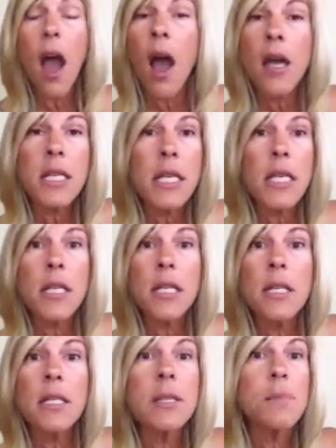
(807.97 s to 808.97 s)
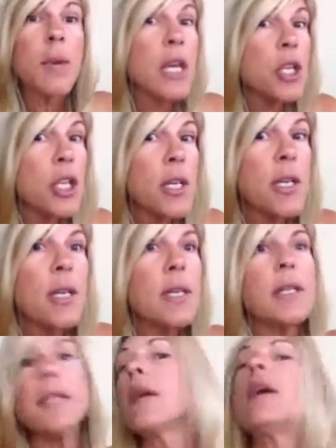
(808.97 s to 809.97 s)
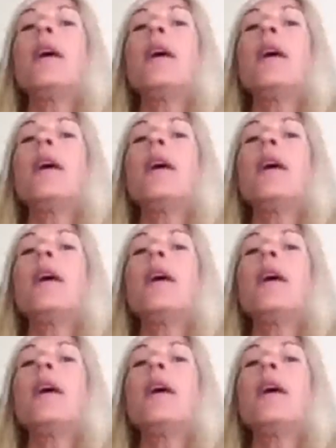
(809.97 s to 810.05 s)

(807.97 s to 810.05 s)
articles, pictures,